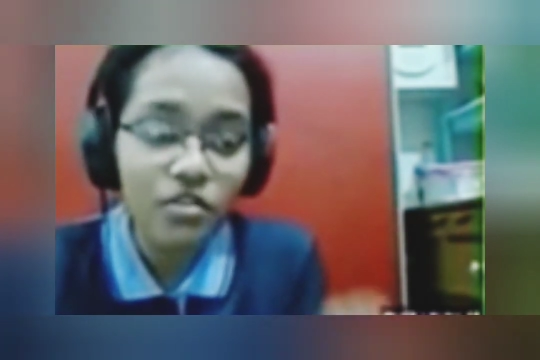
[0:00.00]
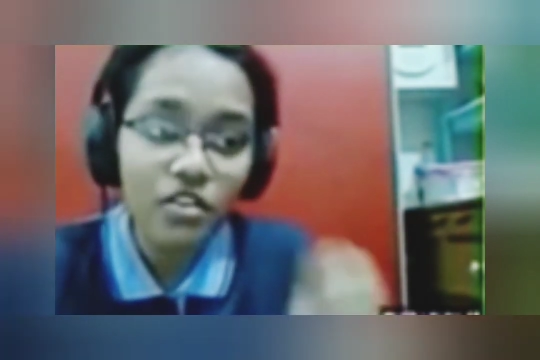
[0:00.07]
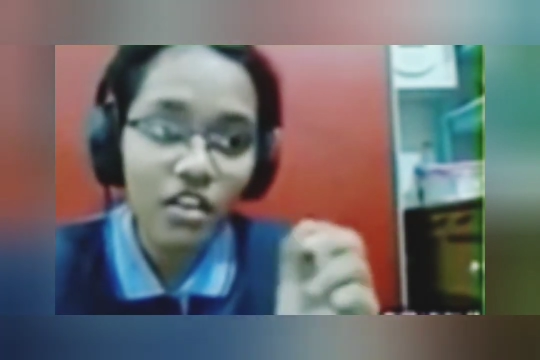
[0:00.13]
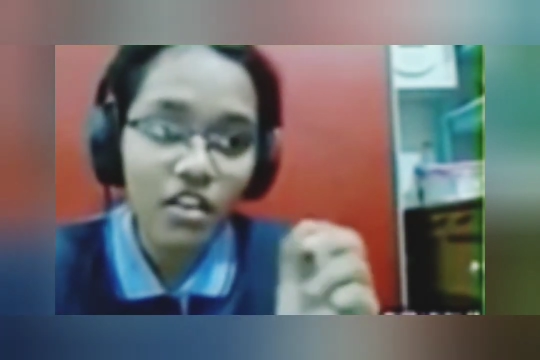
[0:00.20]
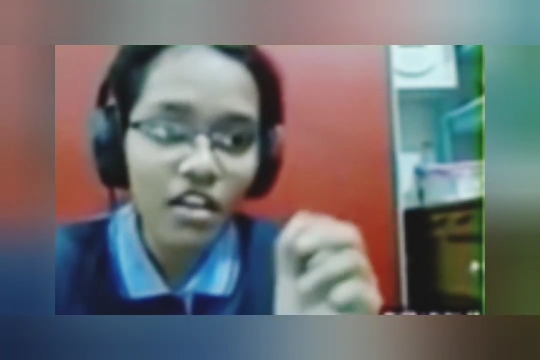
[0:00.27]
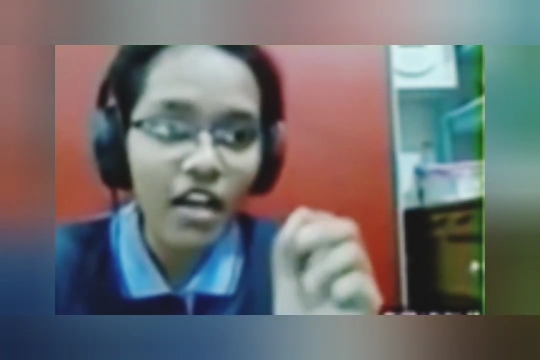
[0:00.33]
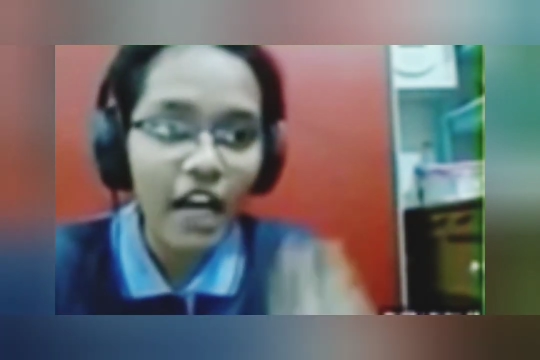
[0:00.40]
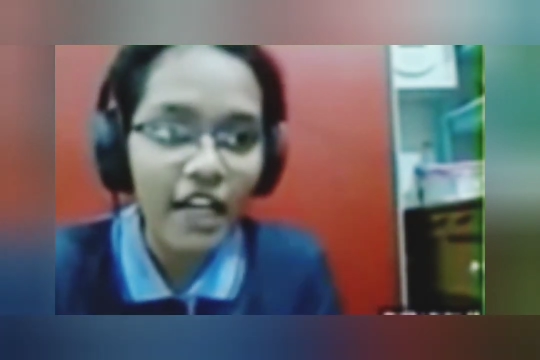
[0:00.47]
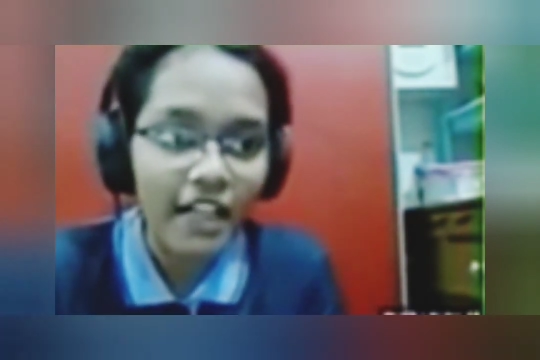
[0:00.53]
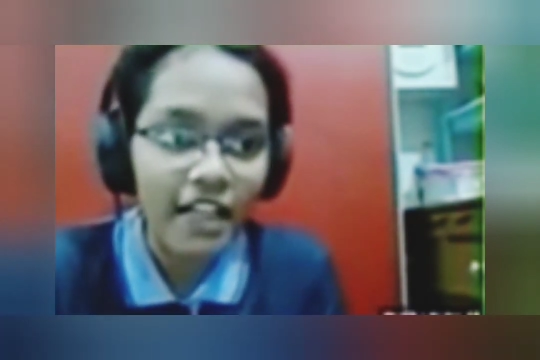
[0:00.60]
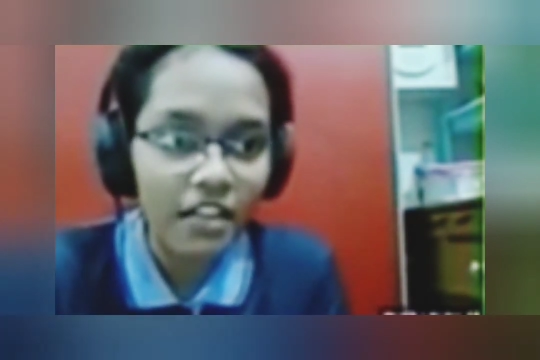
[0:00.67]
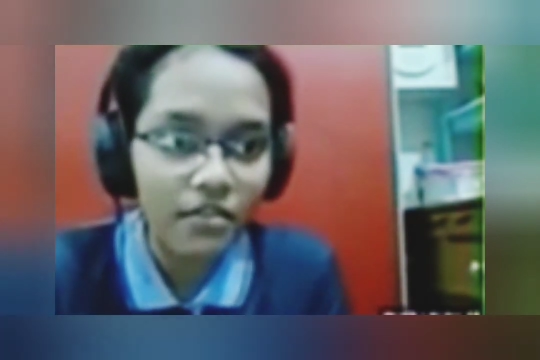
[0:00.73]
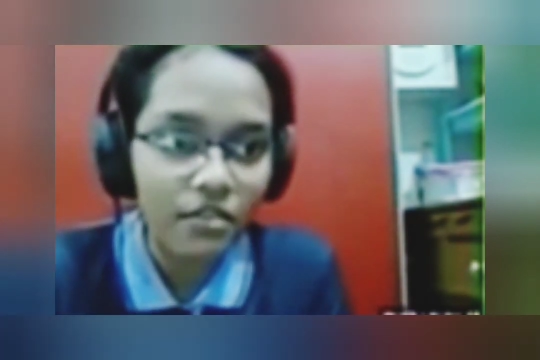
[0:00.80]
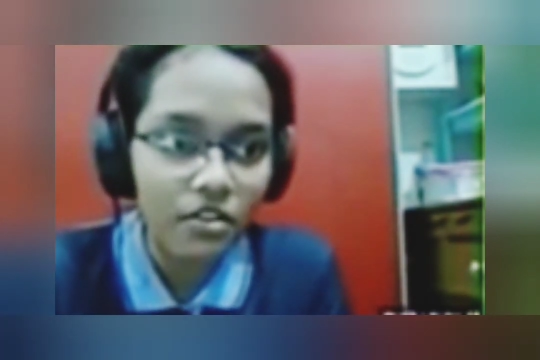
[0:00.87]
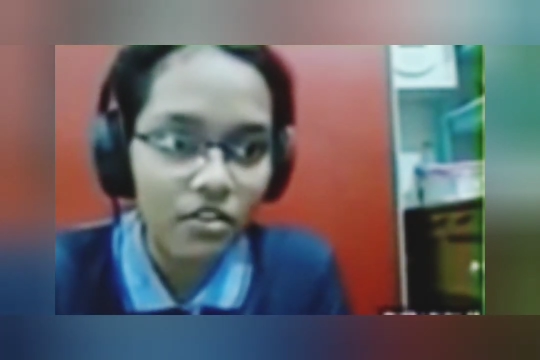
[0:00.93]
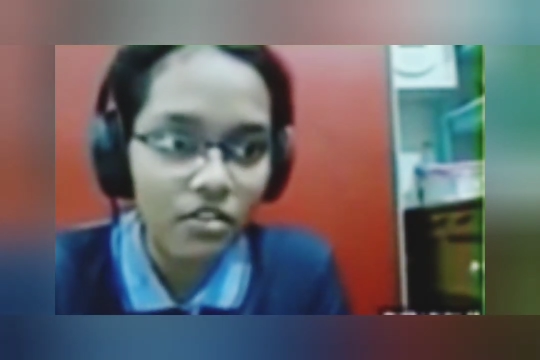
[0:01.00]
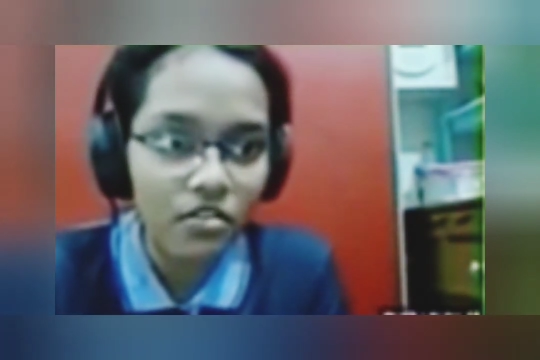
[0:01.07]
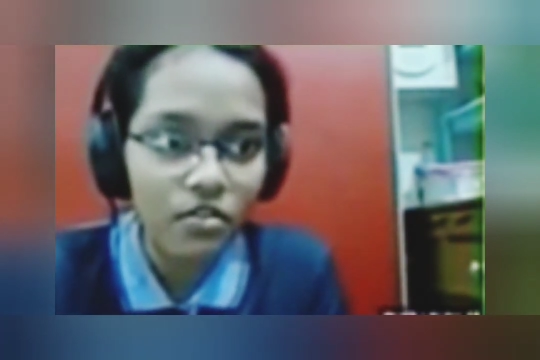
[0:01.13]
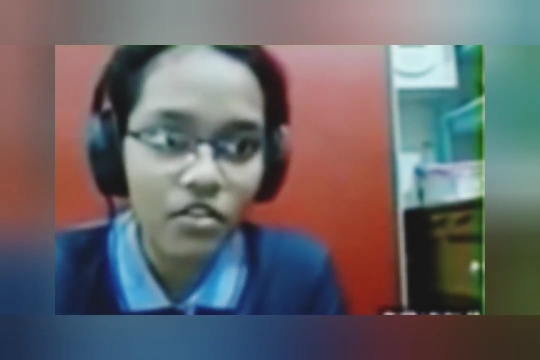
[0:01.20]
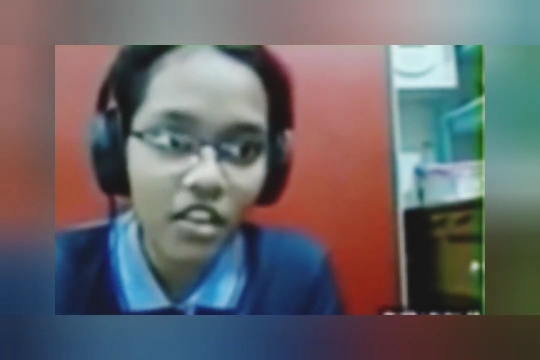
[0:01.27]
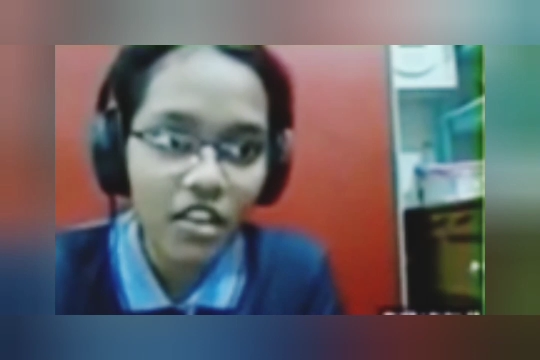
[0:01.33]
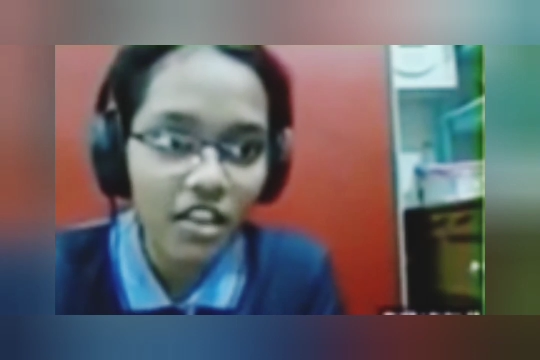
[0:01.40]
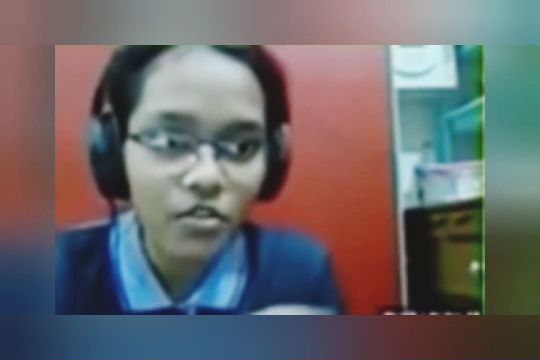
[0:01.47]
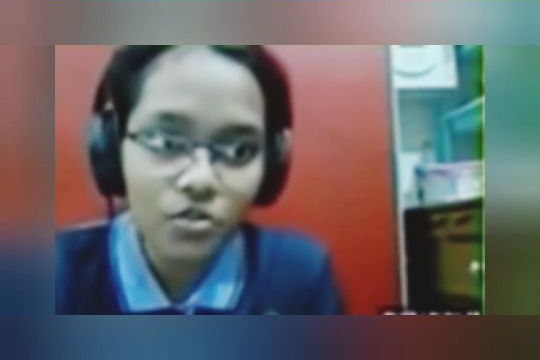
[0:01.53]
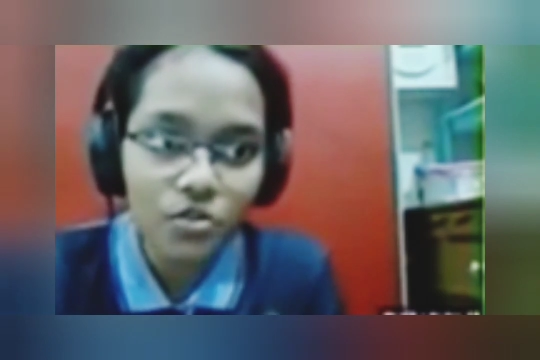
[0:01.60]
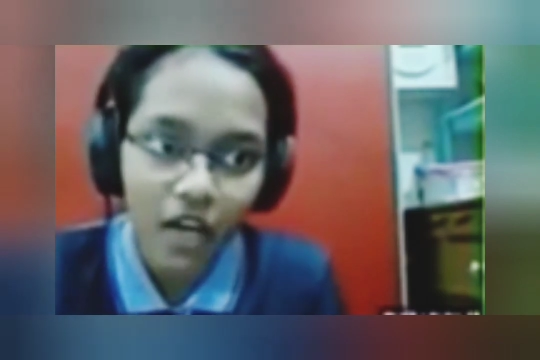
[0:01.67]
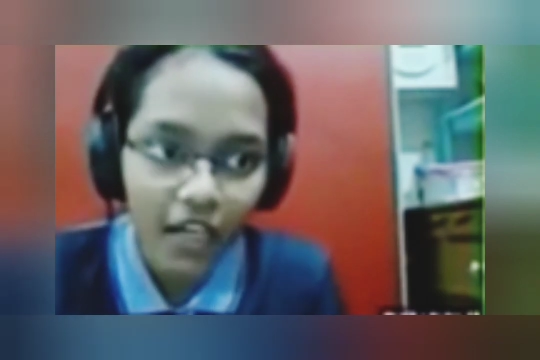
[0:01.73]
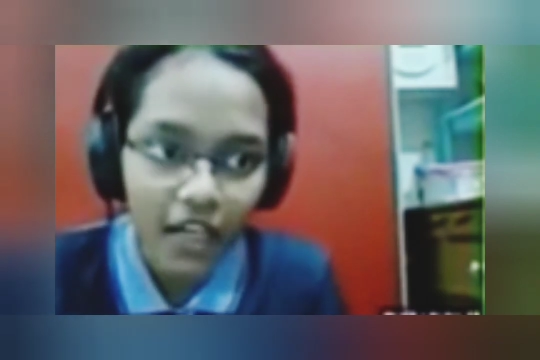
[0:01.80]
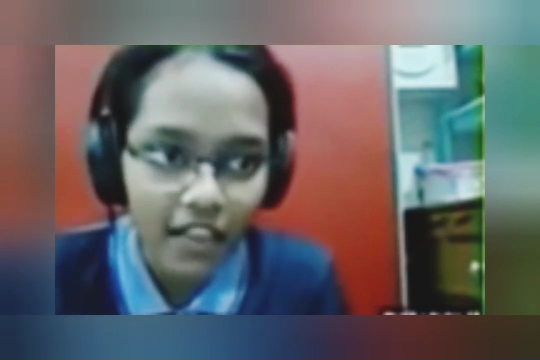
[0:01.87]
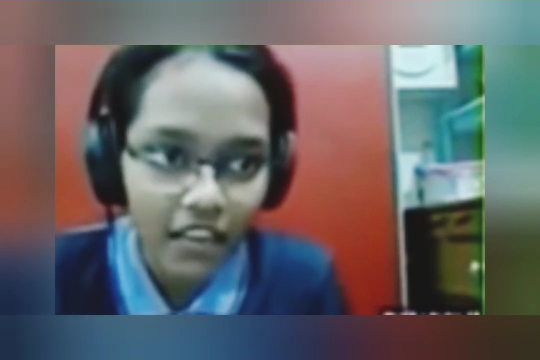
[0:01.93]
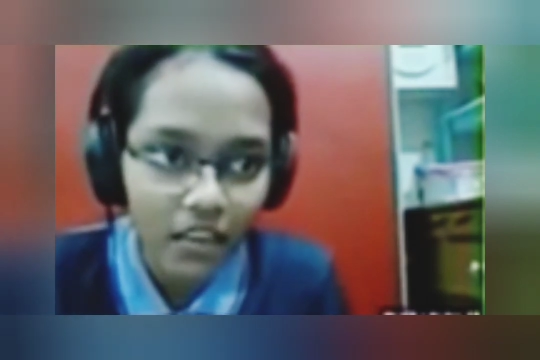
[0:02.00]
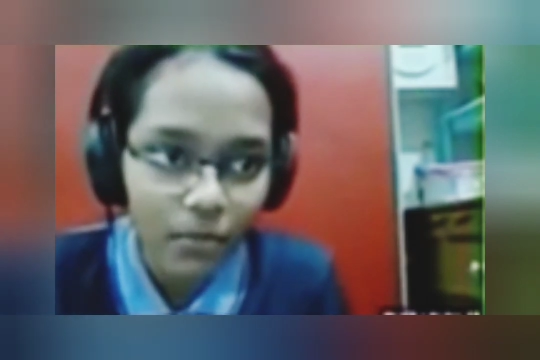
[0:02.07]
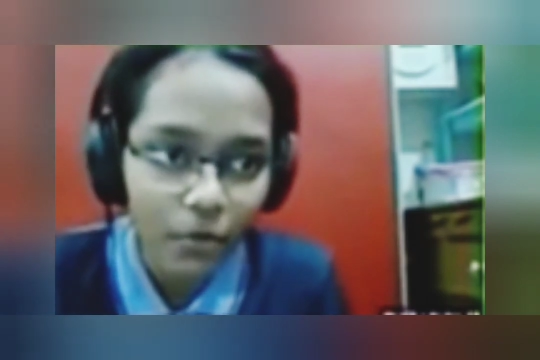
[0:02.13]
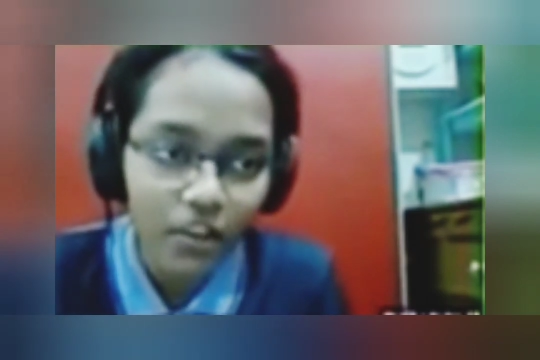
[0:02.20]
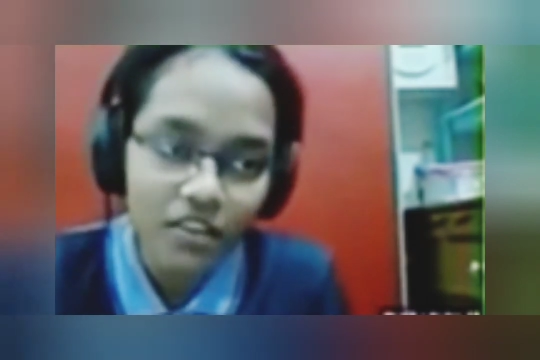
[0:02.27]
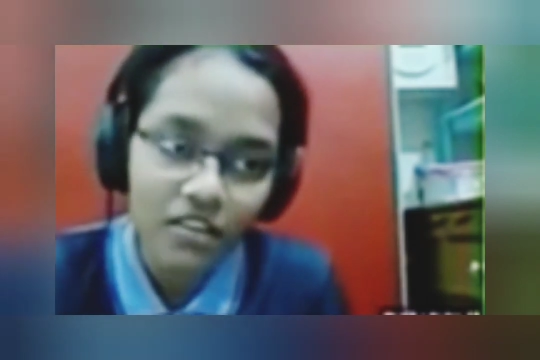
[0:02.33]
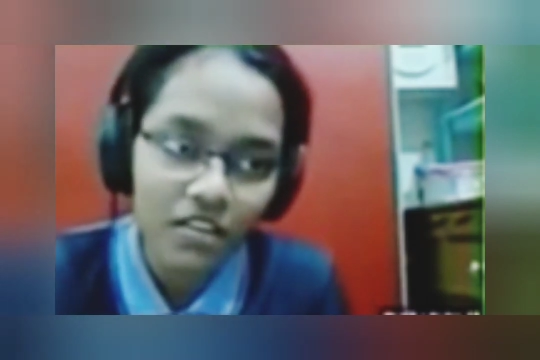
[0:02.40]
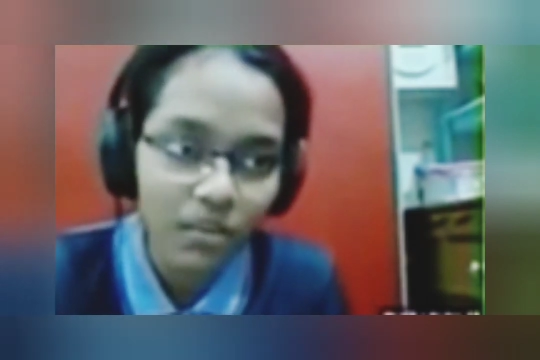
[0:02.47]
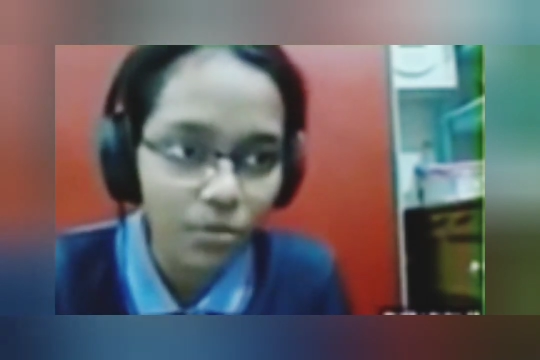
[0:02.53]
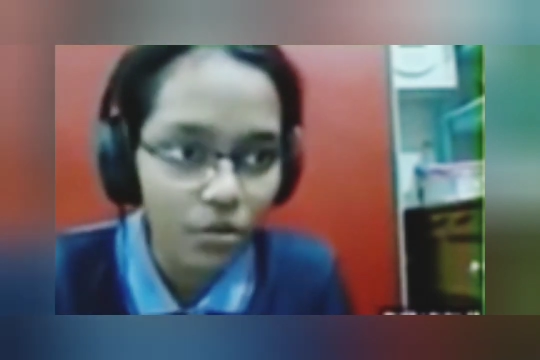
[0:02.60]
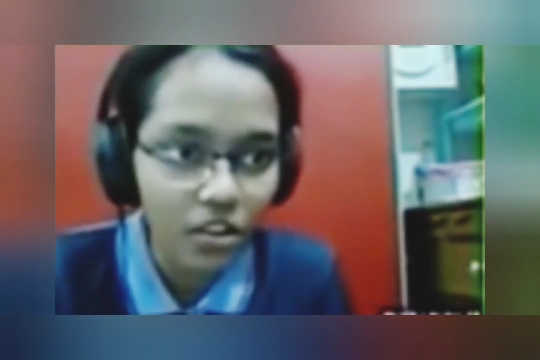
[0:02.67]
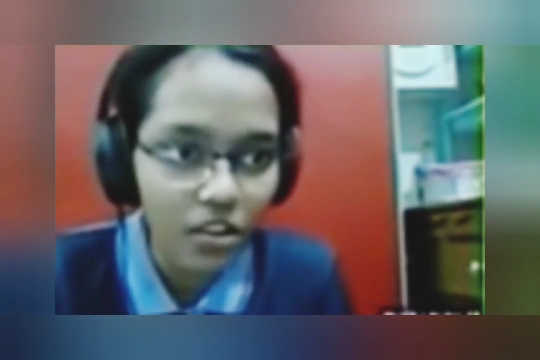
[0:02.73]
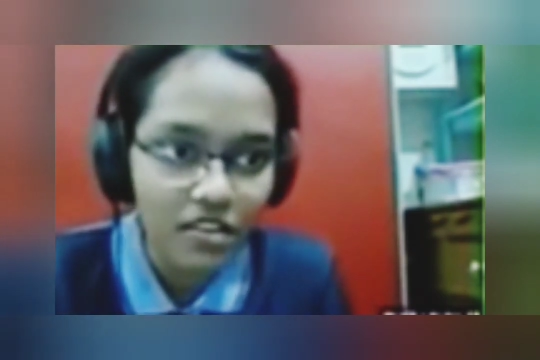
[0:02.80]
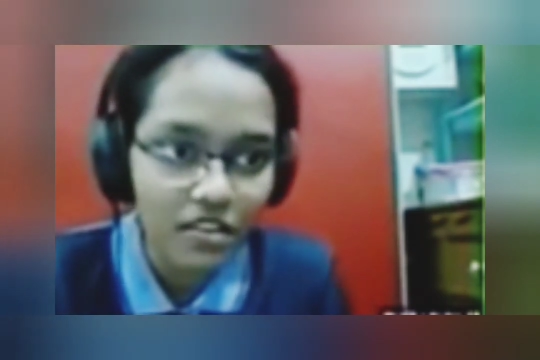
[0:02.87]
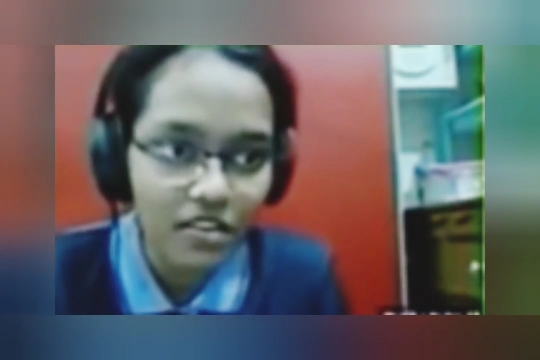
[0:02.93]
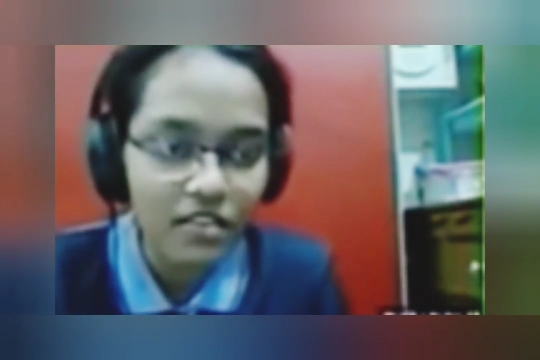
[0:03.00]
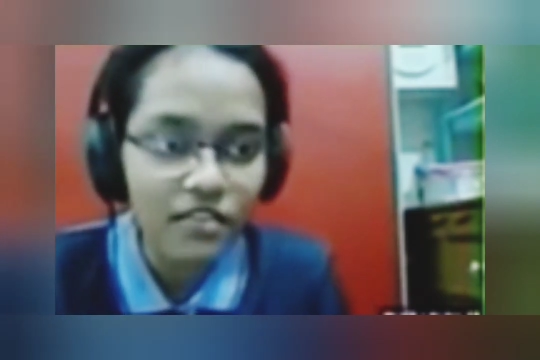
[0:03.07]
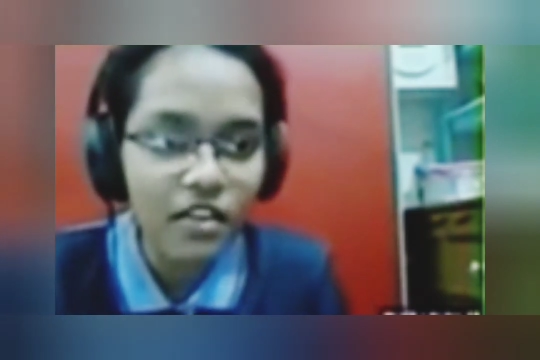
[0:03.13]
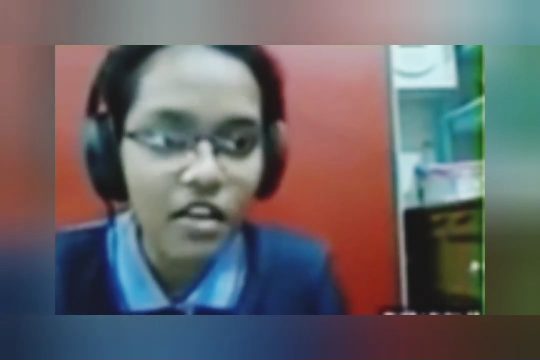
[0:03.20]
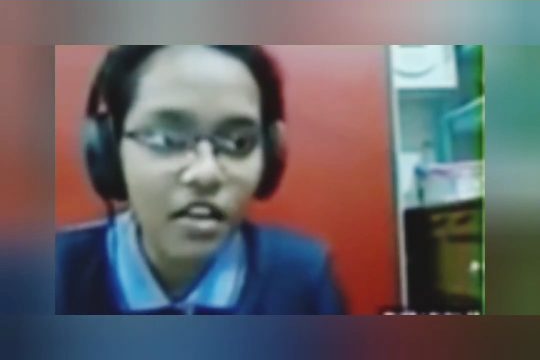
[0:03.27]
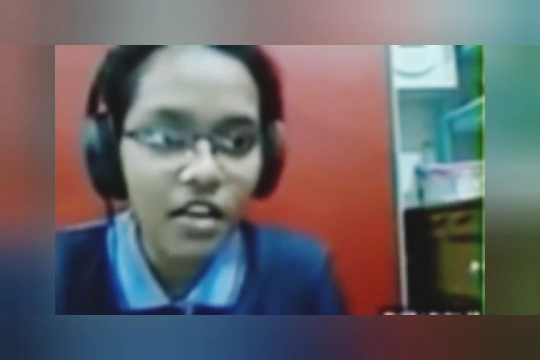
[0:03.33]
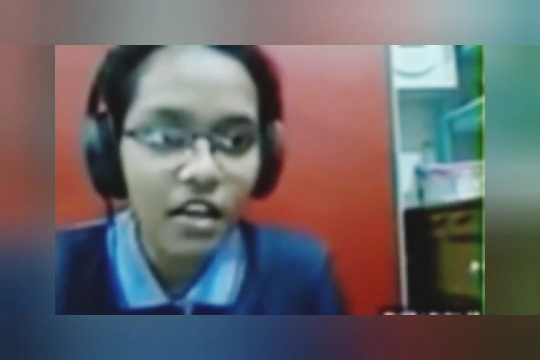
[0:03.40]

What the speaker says: So there highlighting works. So there I used to highlight the points in the book itself,